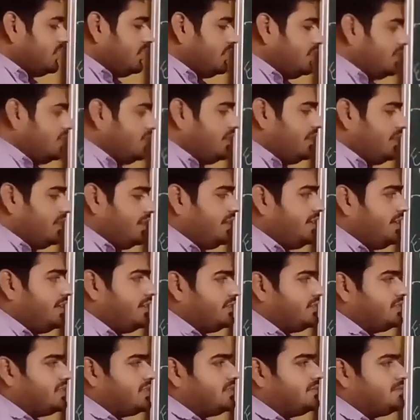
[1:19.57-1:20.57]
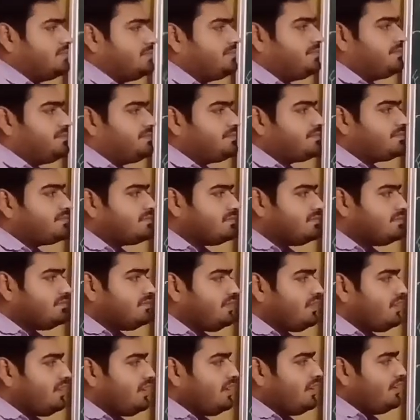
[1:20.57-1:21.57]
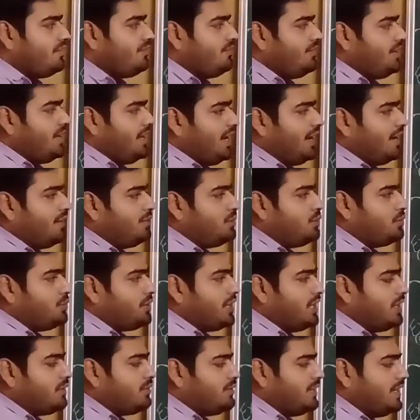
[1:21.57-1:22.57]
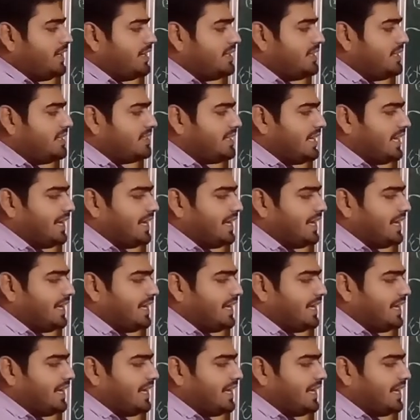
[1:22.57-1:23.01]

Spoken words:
In radians, we have to calculate these